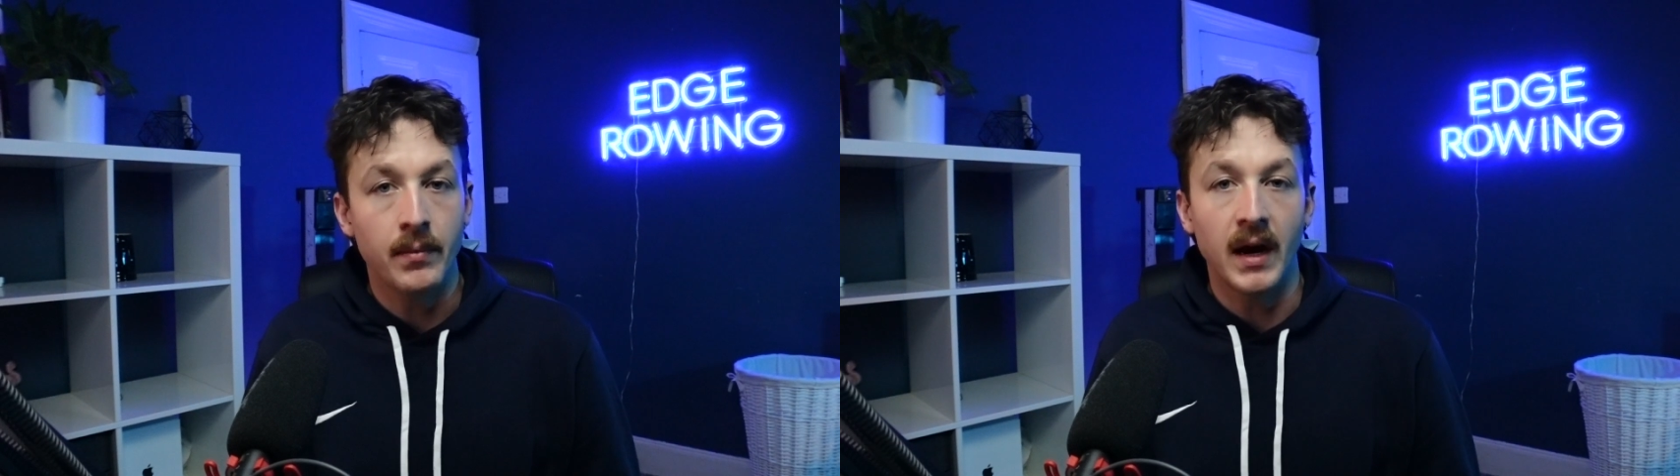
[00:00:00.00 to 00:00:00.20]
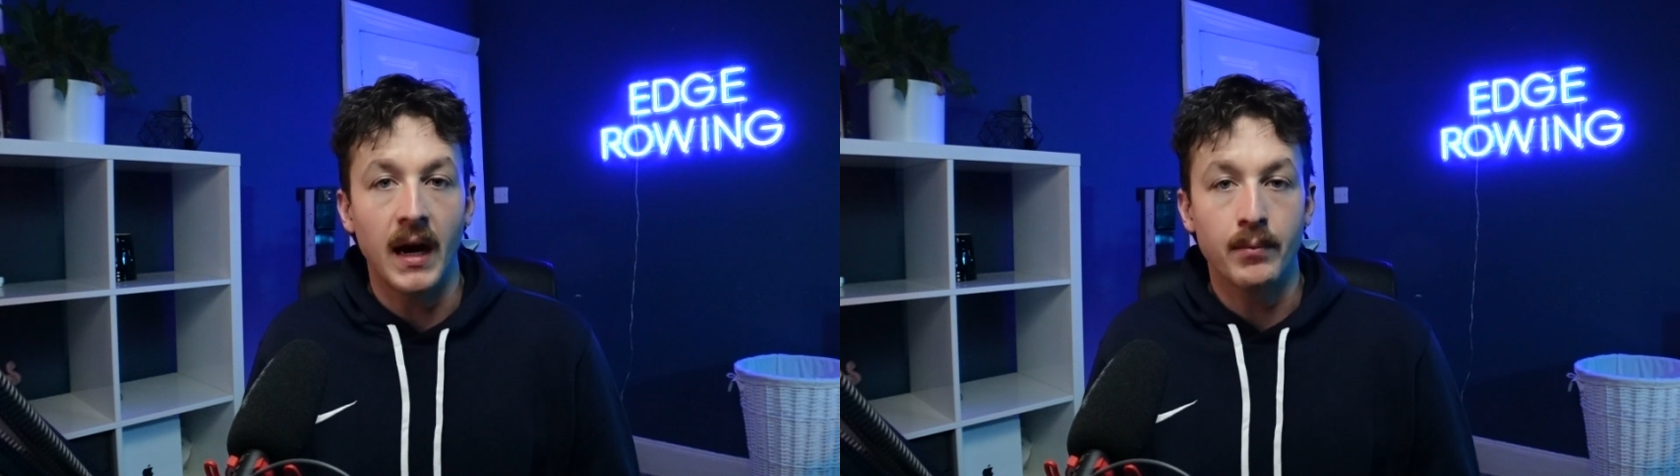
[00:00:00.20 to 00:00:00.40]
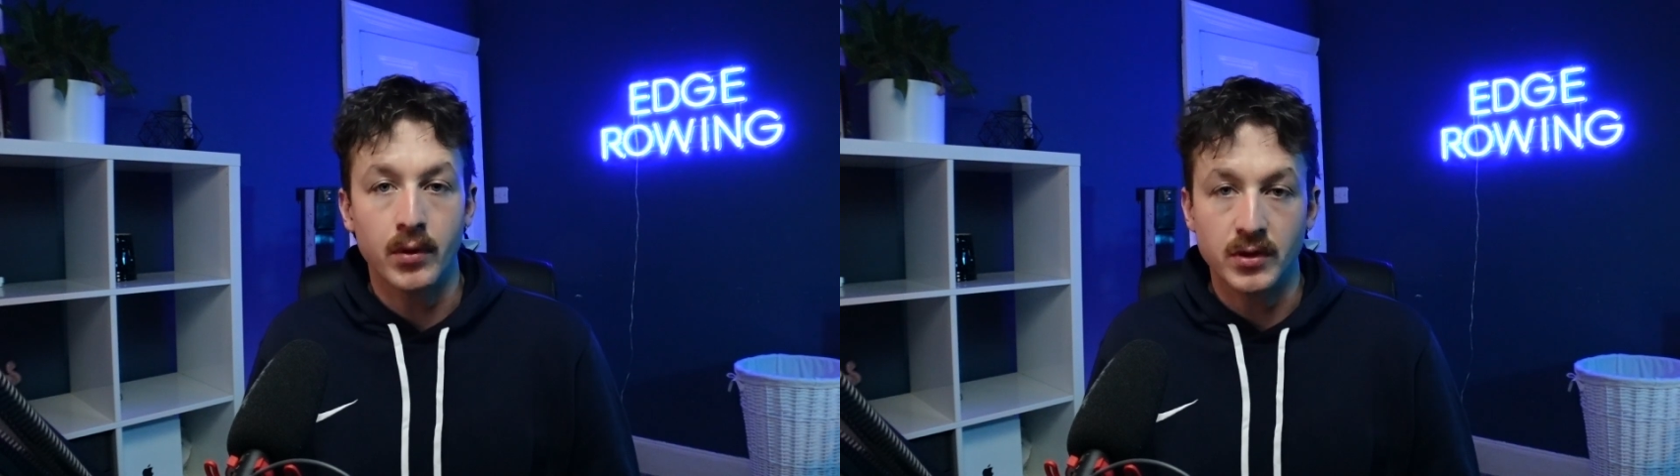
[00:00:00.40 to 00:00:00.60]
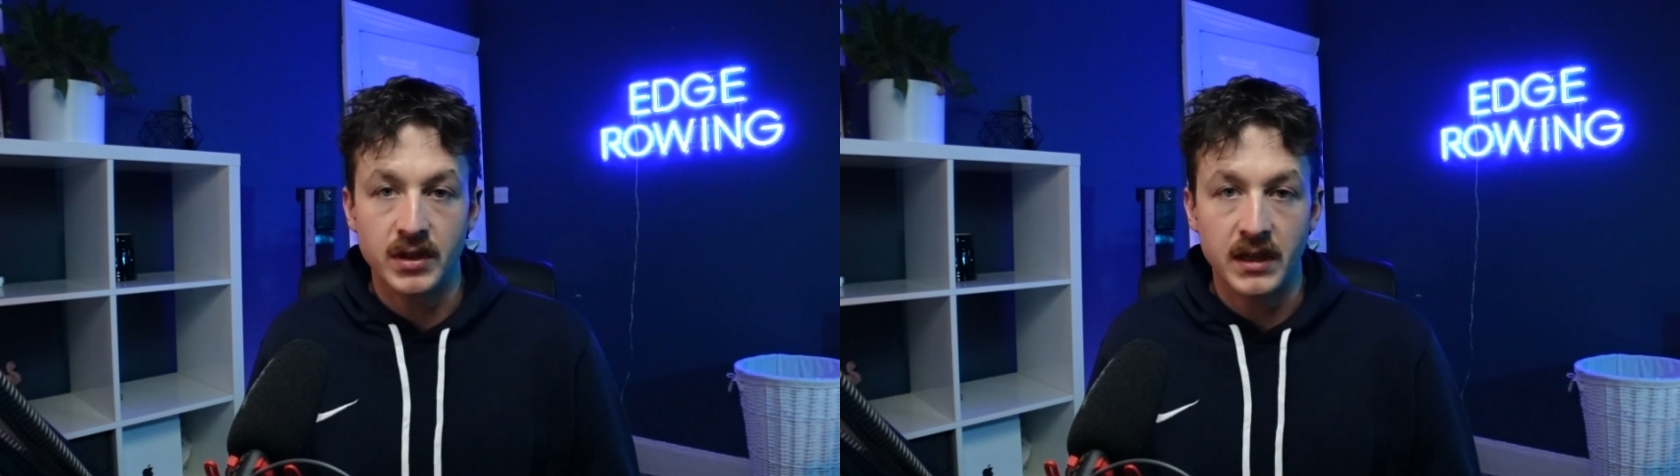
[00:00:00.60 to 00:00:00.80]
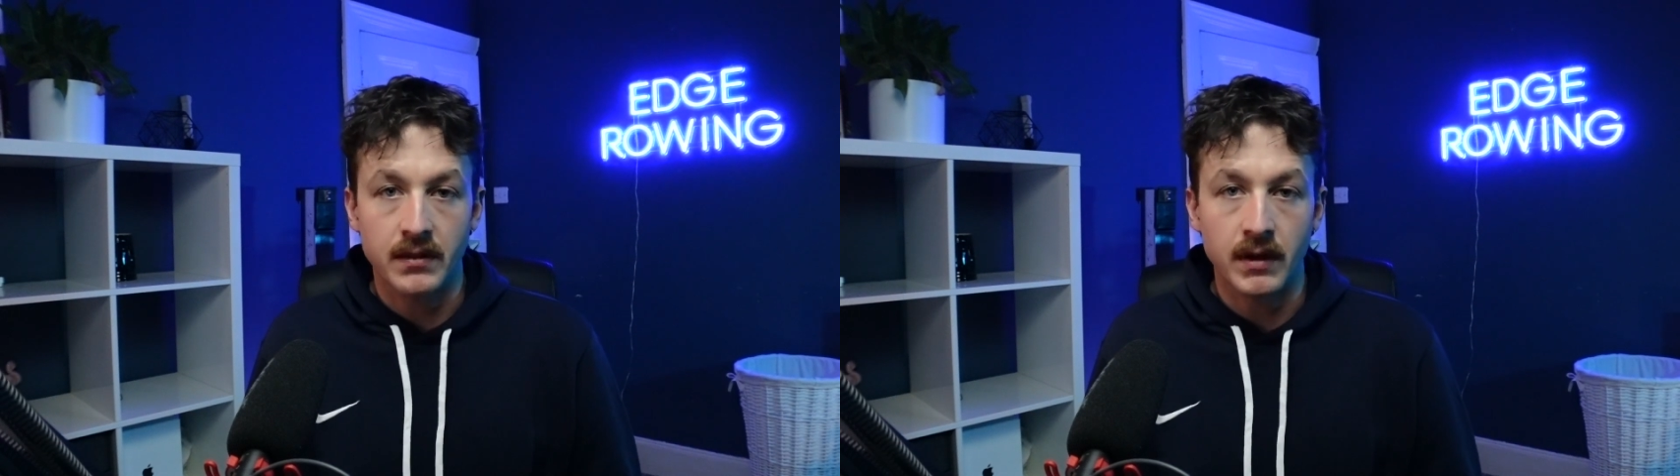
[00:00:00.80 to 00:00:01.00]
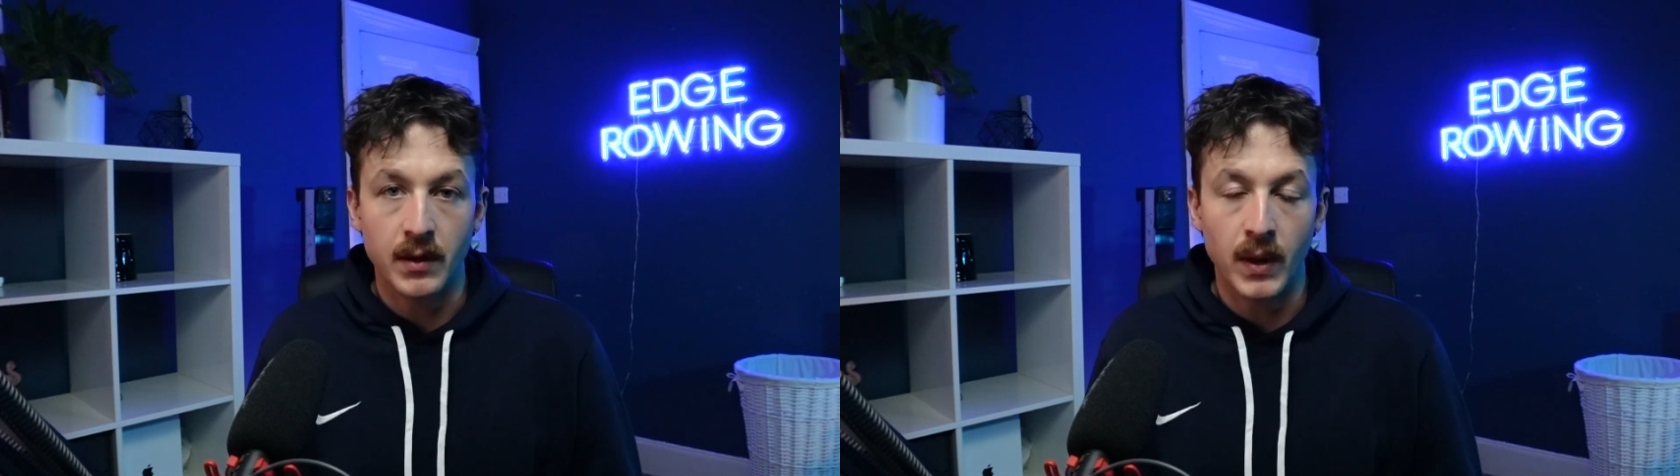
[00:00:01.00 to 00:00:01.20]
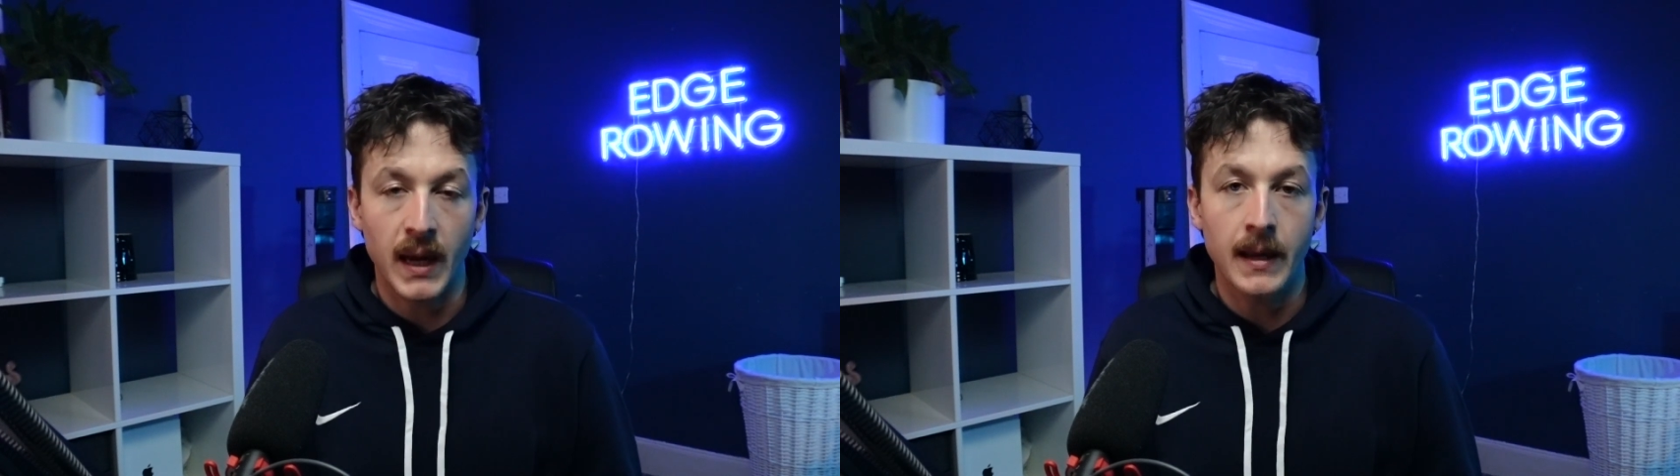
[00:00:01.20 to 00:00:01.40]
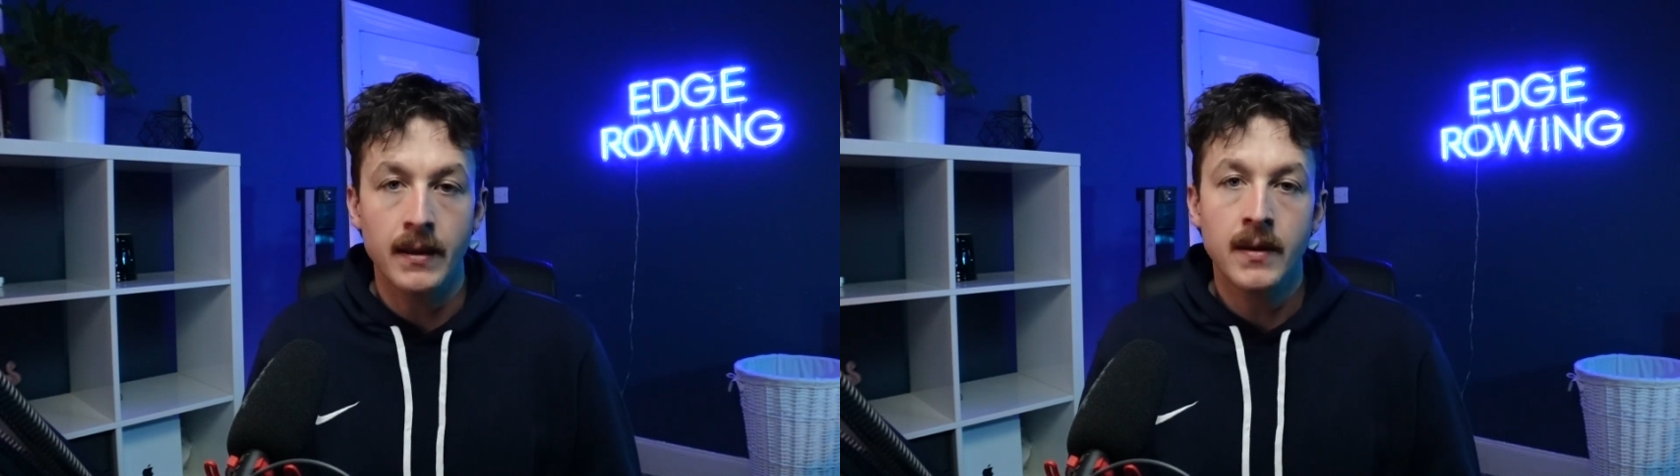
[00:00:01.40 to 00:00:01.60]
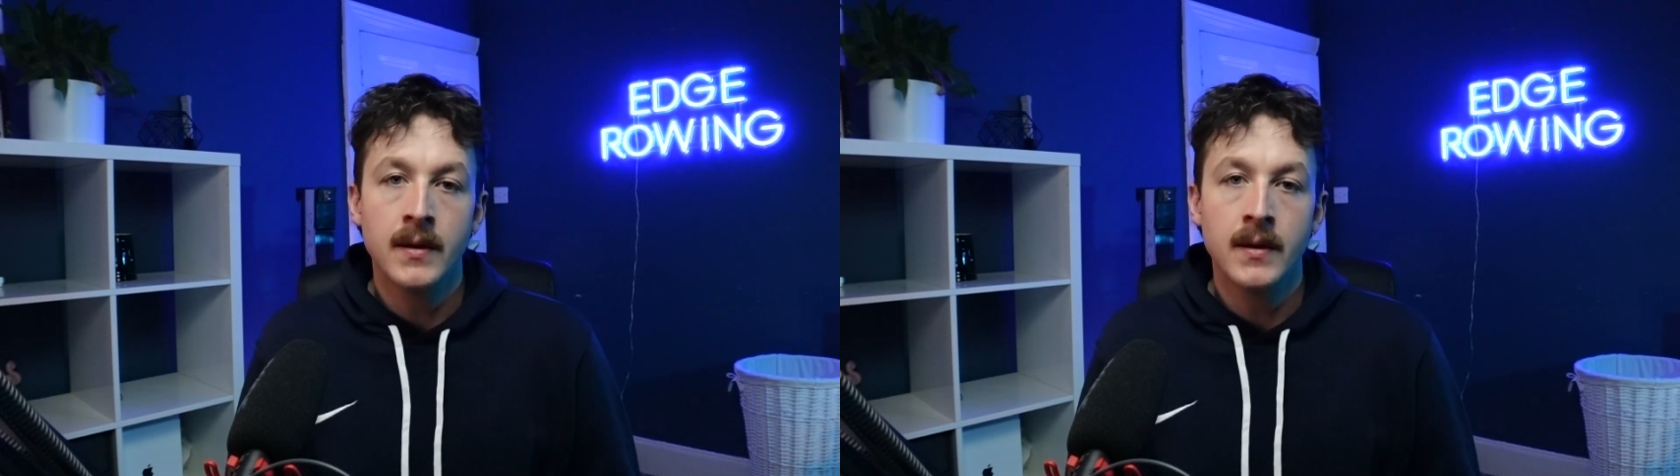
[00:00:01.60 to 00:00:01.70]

but I approached it in the right way,